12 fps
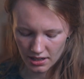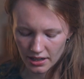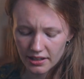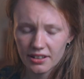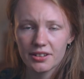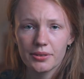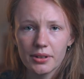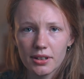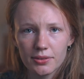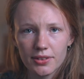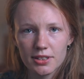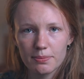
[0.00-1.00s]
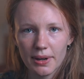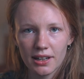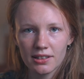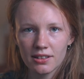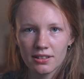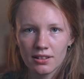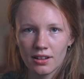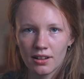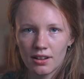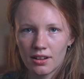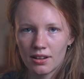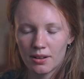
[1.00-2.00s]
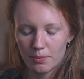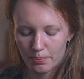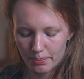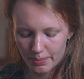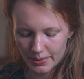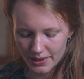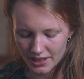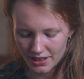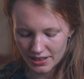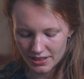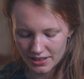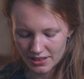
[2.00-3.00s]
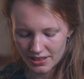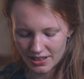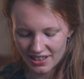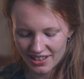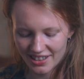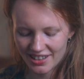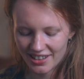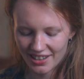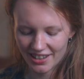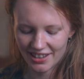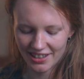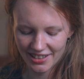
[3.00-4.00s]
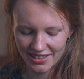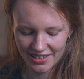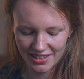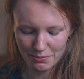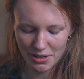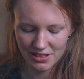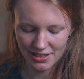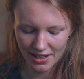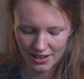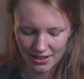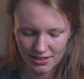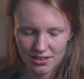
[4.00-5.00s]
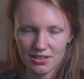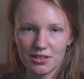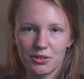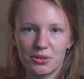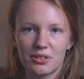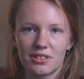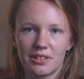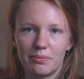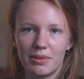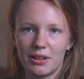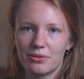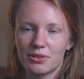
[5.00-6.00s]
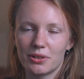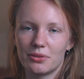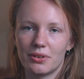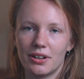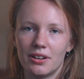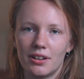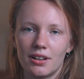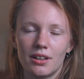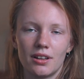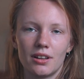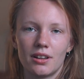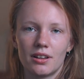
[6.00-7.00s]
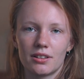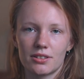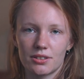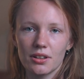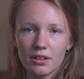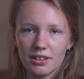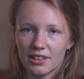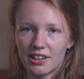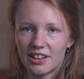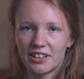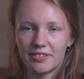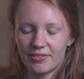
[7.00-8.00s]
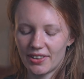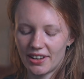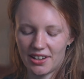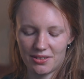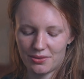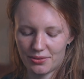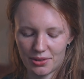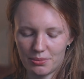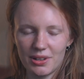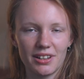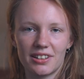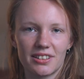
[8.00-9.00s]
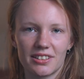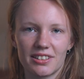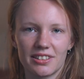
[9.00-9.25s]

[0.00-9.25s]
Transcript: And I do love this pattern, but I did the mistake. I just used some leftover sock yarn, and for me this is